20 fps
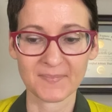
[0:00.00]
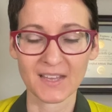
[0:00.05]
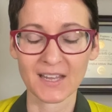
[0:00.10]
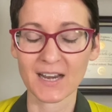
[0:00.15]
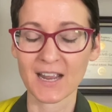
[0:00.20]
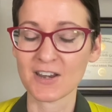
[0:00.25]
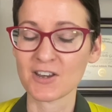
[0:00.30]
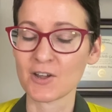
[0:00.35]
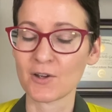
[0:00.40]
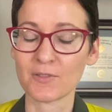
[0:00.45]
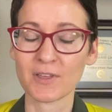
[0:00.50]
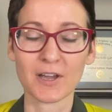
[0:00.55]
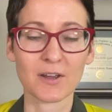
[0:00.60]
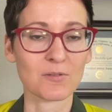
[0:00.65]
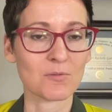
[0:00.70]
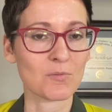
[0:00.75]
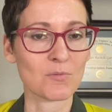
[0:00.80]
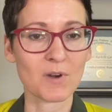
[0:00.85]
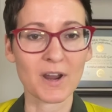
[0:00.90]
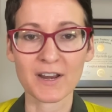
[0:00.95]
And I know
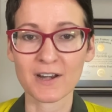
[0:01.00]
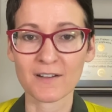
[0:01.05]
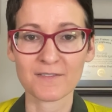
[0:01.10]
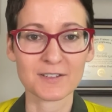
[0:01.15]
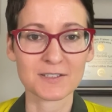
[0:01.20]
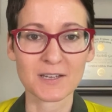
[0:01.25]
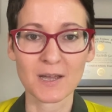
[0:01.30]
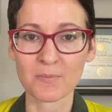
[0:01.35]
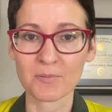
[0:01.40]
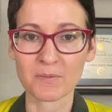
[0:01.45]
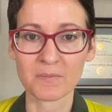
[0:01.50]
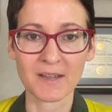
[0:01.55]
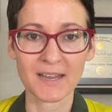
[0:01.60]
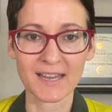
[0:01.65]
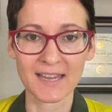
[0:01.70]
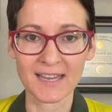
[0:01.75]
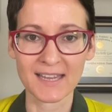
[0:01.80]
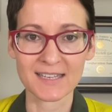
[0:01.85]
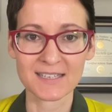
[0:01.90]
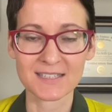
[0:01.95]
that right off the top of my
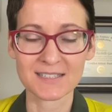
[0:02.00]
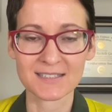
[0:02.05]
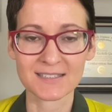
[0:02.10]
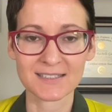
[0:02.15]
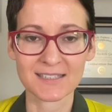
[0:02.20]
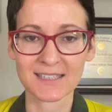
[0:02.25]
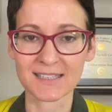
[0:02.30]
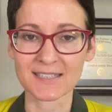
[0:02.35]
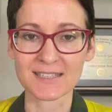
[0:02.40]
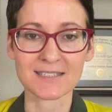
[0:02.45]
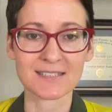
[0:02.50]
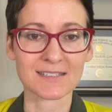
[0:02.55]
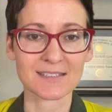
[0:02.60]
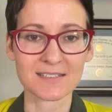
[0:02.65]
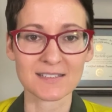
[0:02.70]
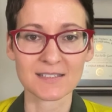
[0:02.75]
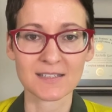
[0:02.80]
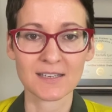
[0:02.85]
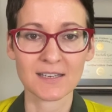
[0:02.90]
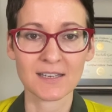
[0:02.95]
head,
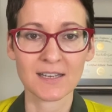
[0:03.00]
instant.